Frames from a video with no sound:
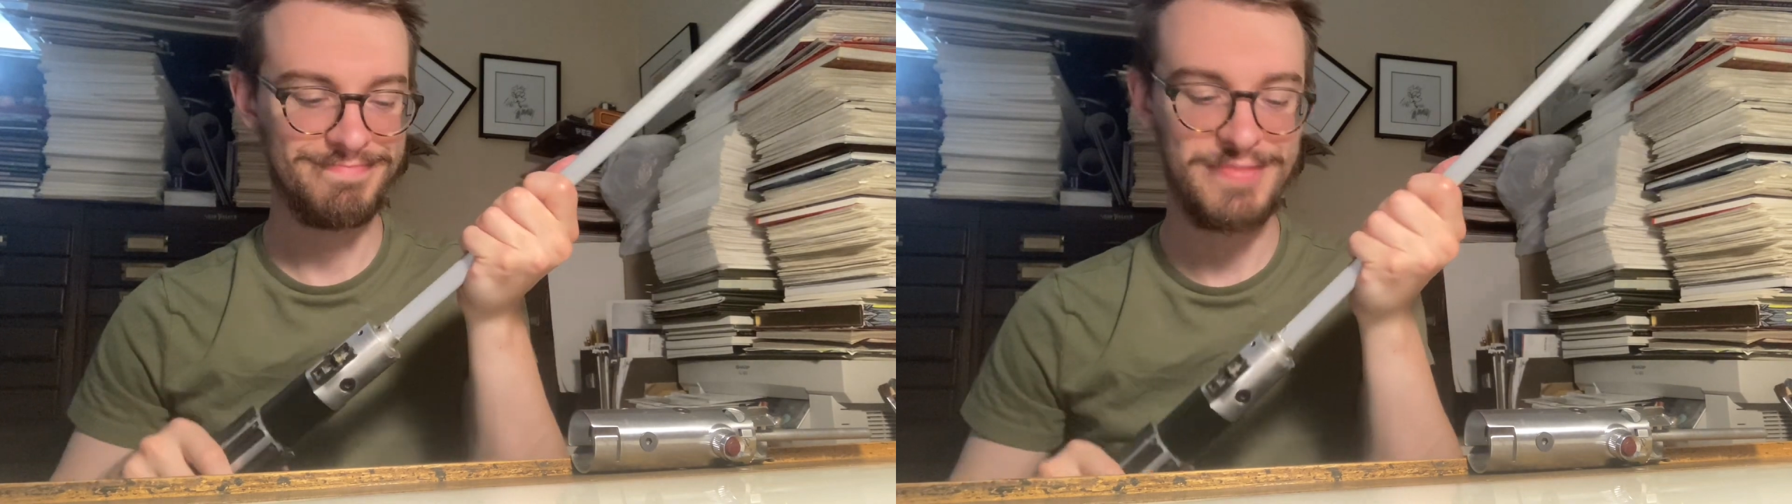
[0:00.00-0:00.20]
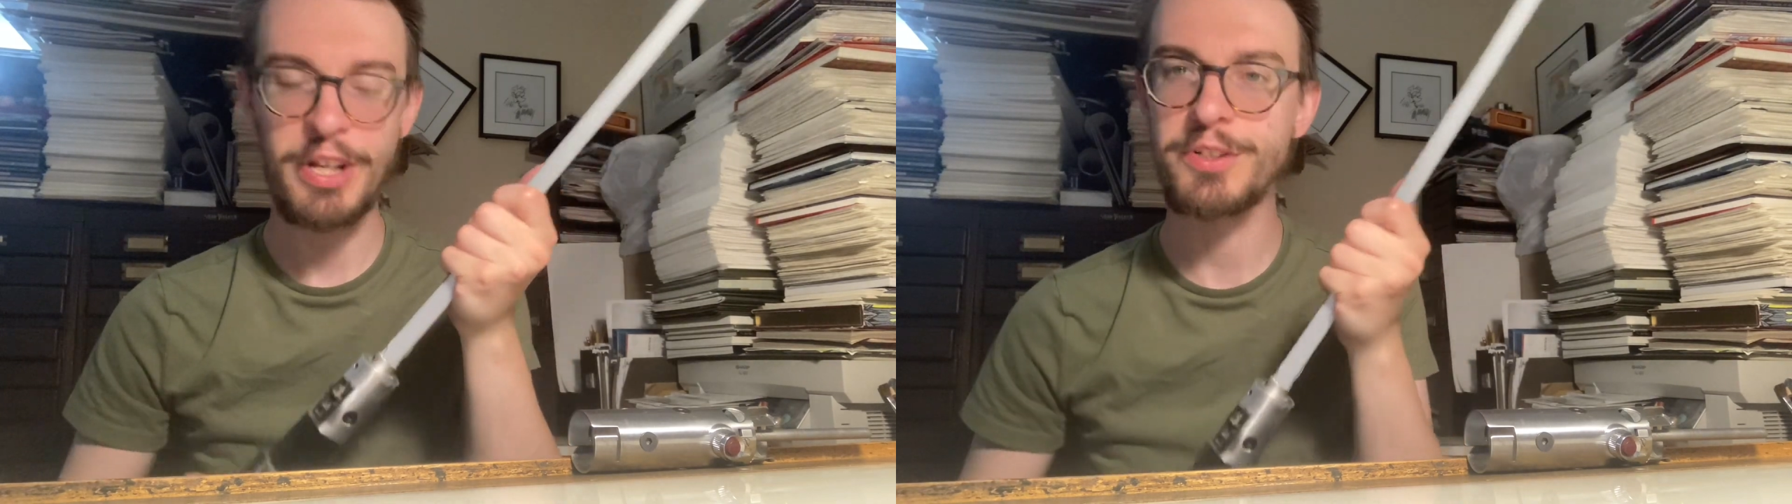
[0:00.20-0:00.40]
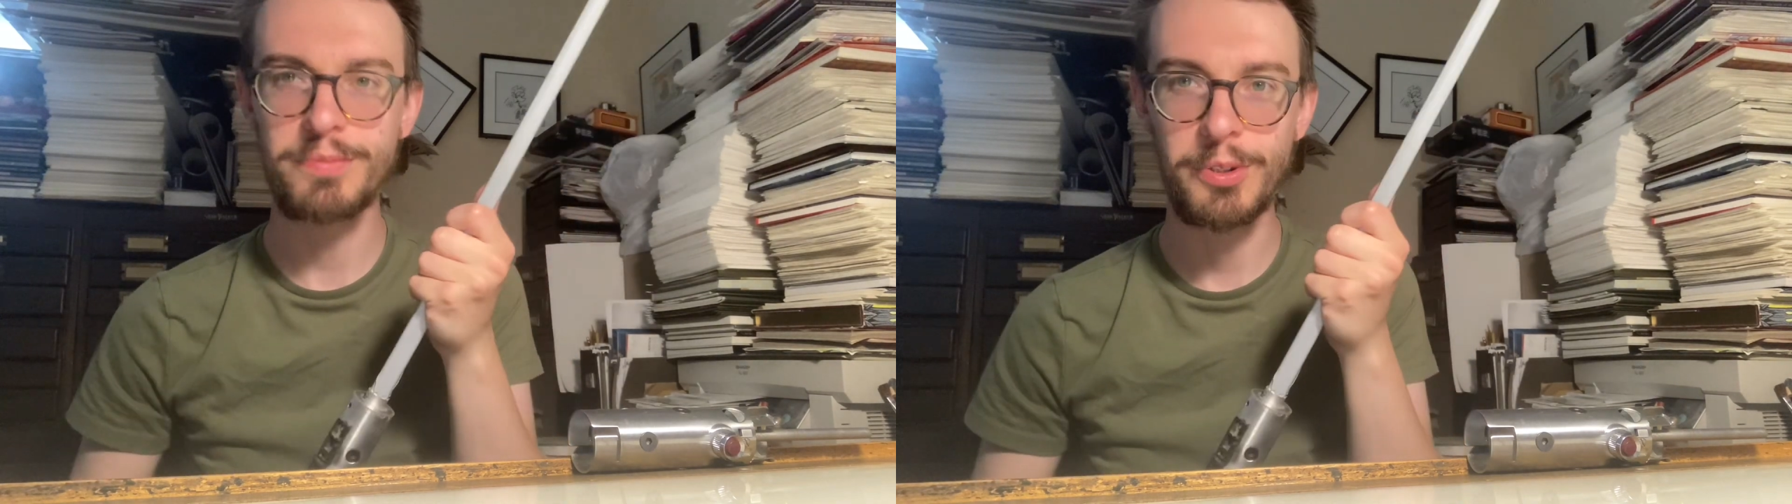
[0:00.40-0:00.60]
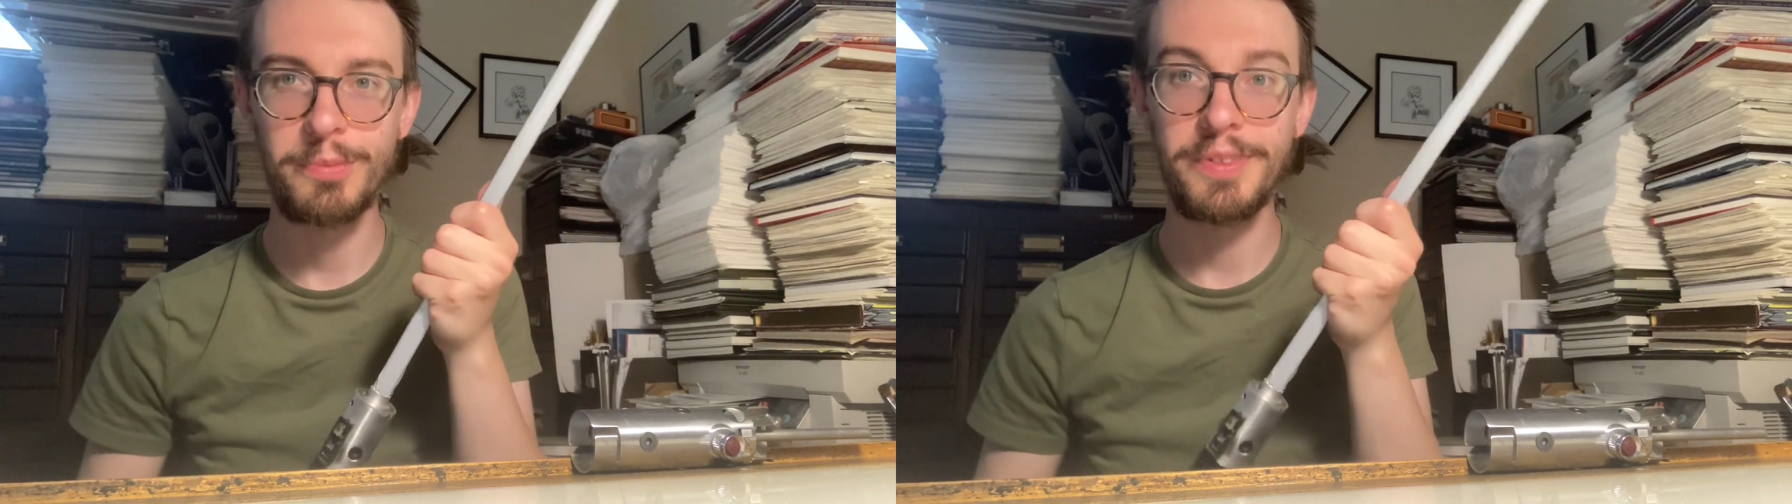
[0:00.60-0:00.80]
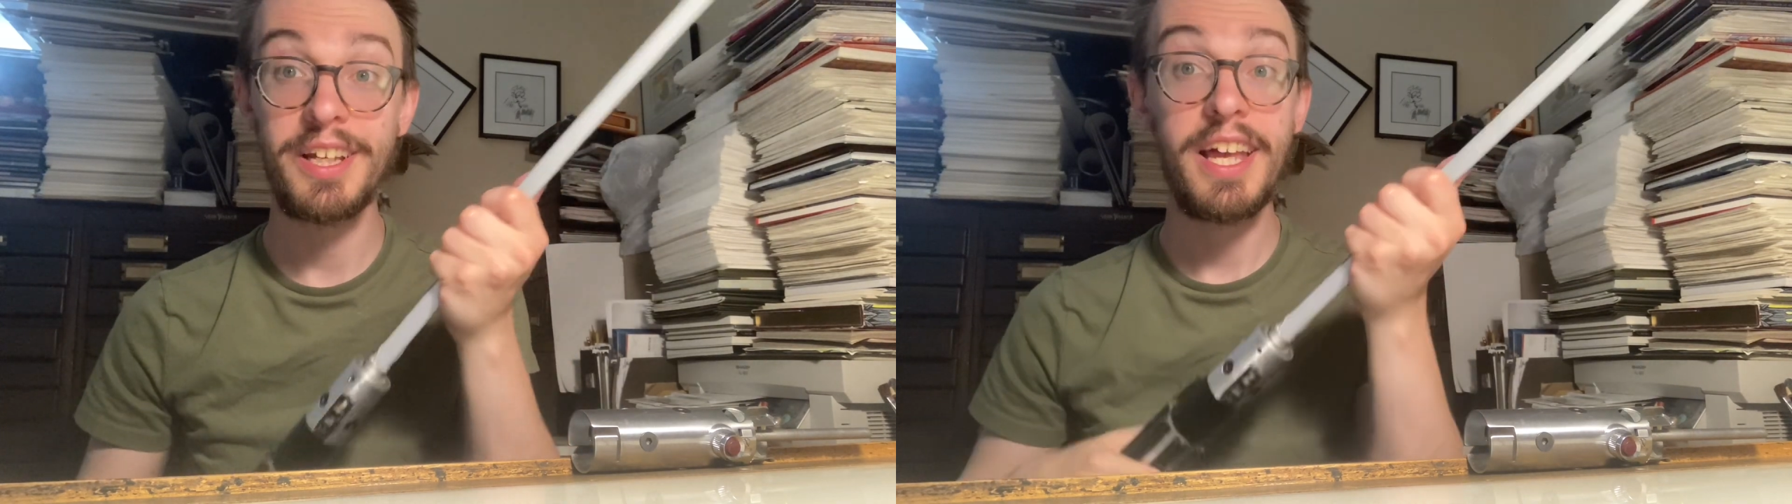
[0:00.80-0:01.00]
there's
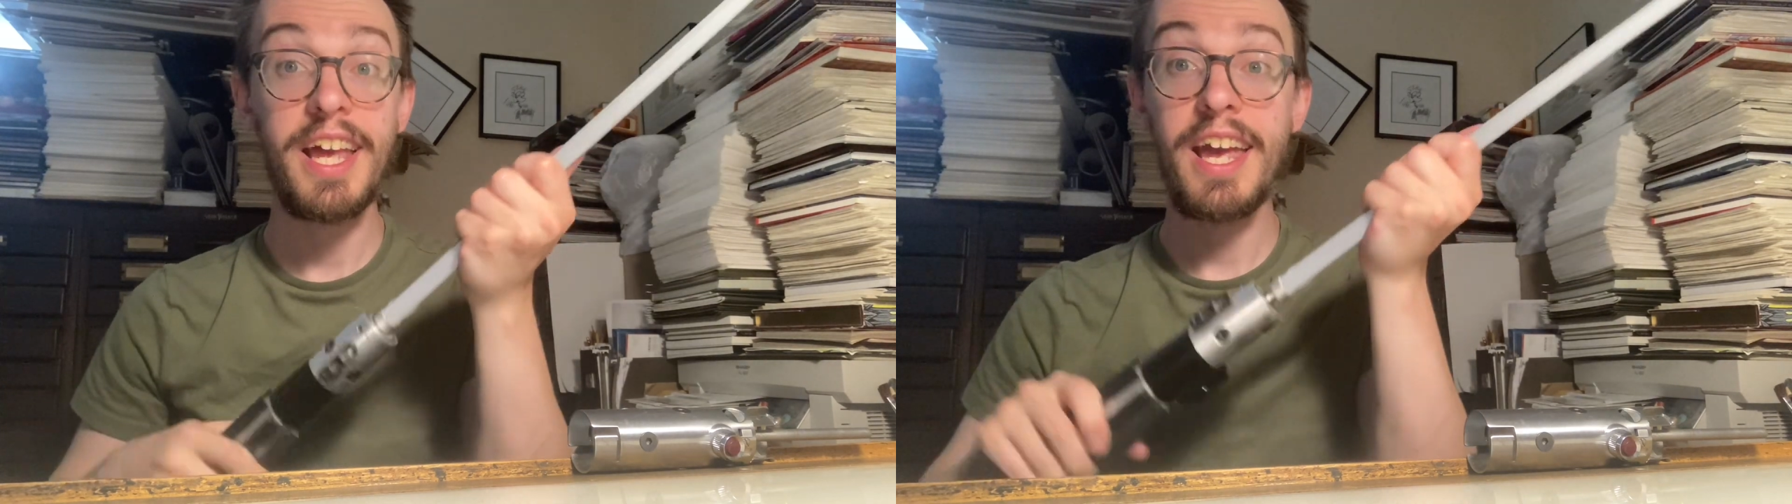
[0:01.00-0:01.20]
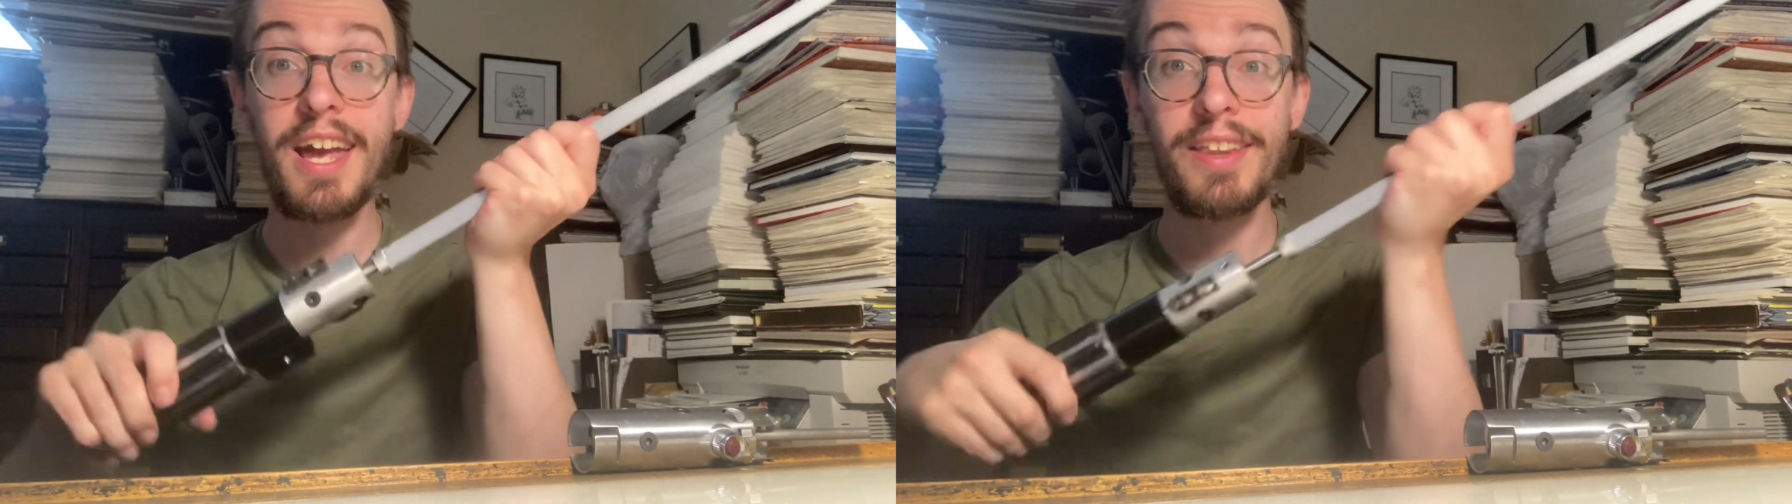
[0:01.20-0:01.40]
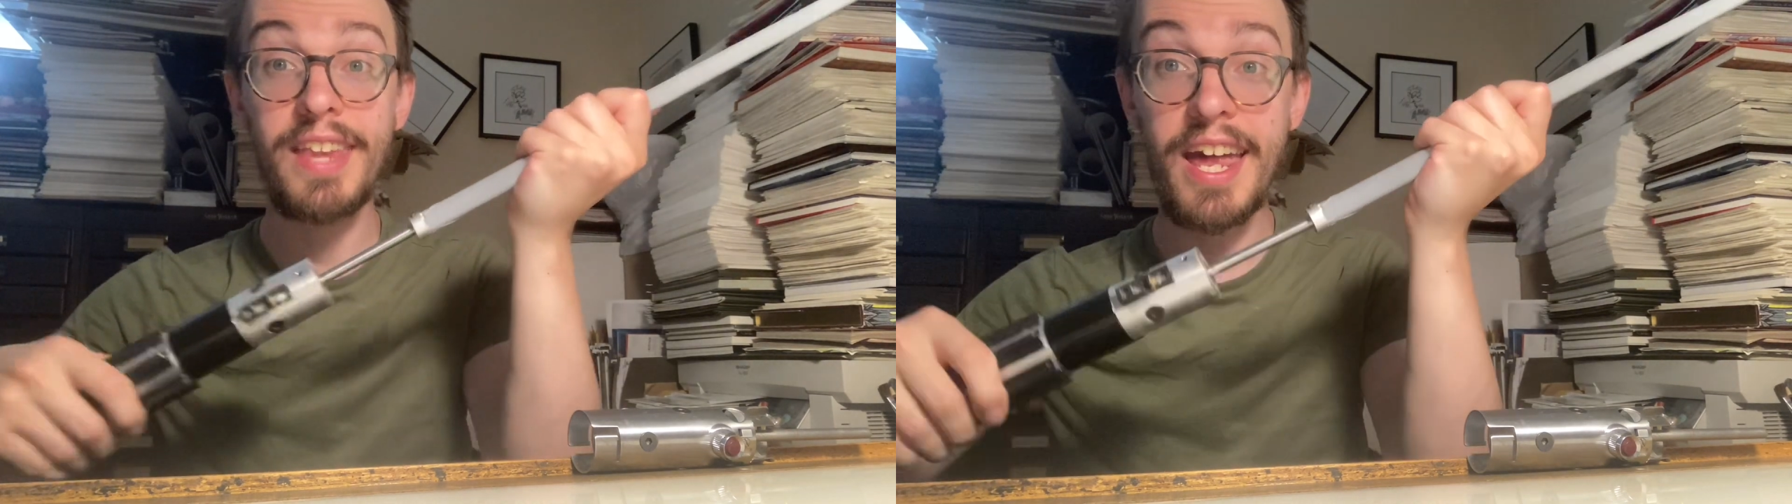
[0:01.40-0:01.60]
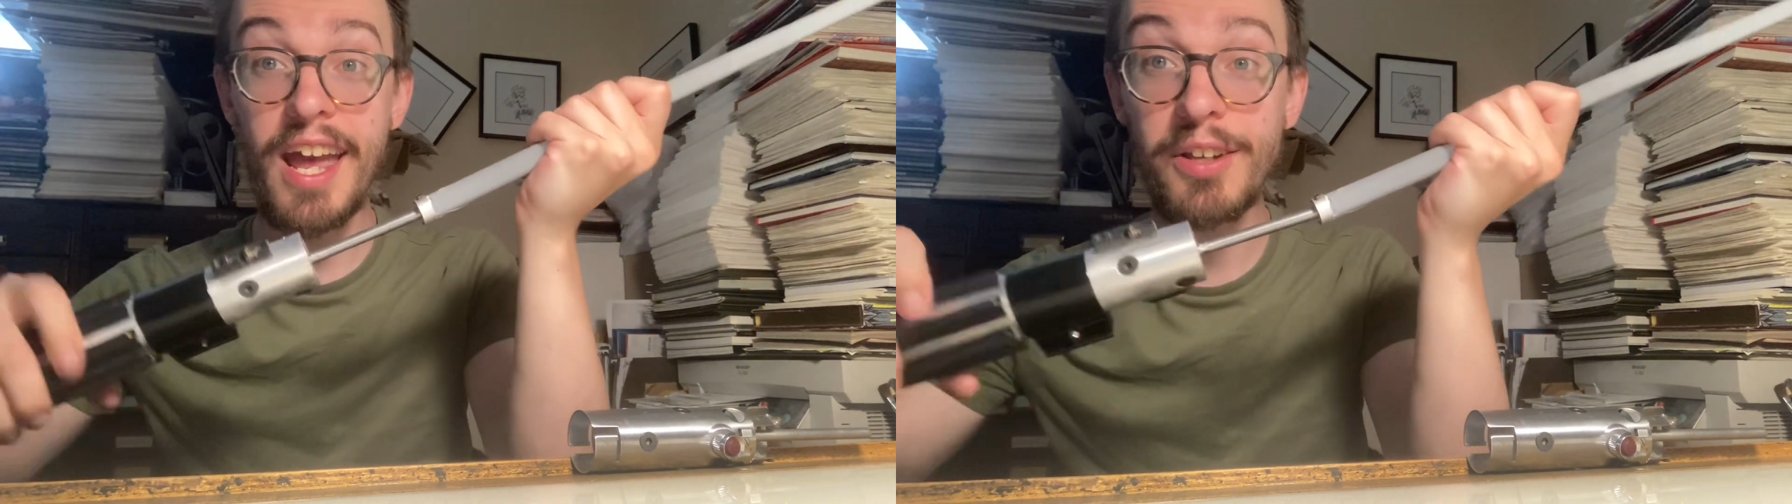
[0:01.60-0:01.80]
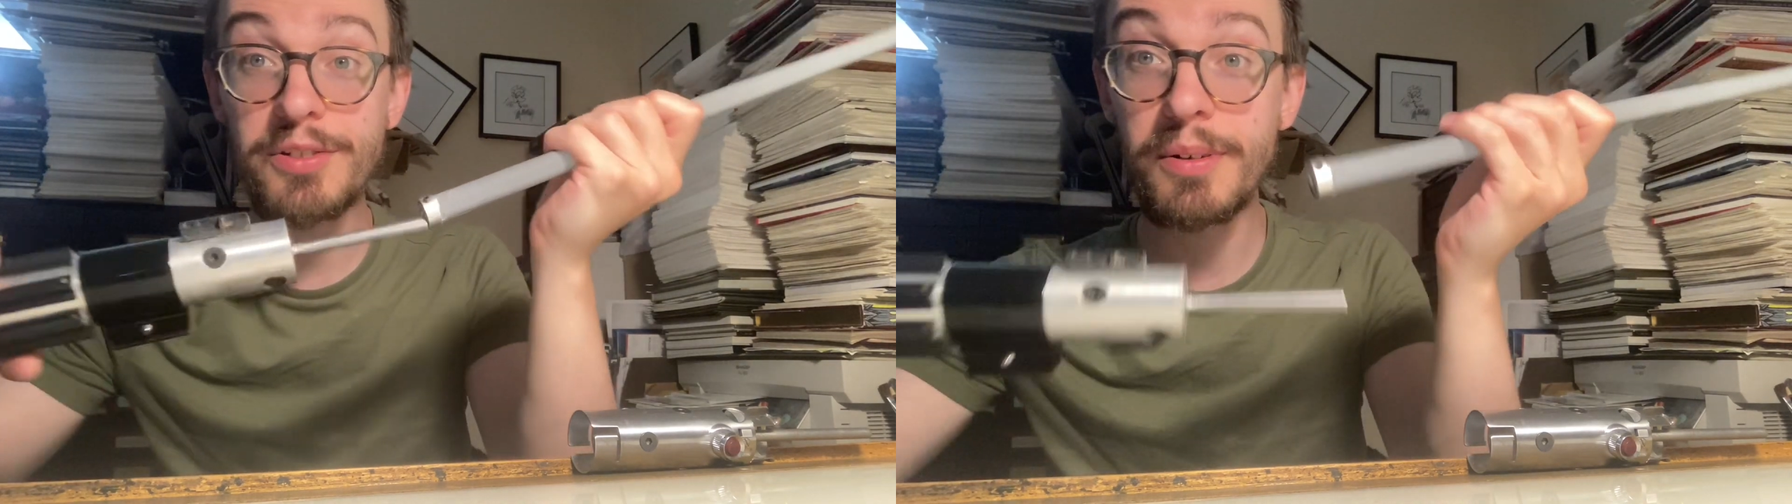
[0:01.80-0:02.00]
room. And that
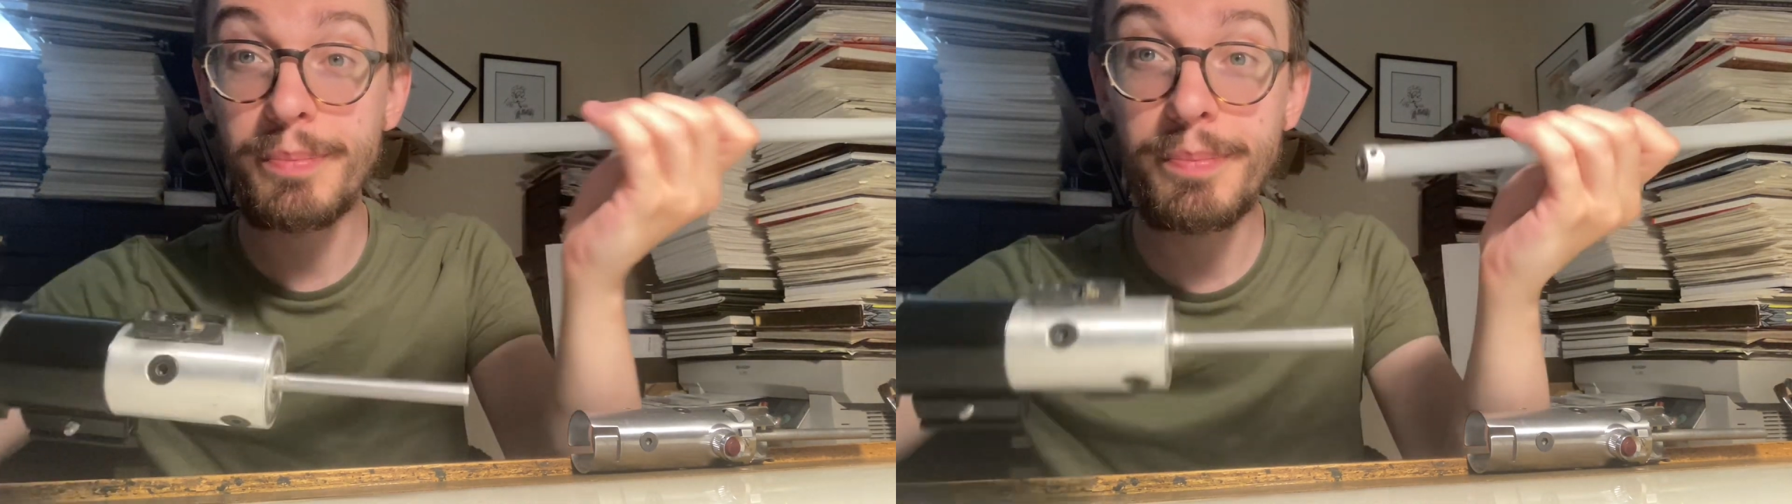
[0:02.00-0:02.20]
extra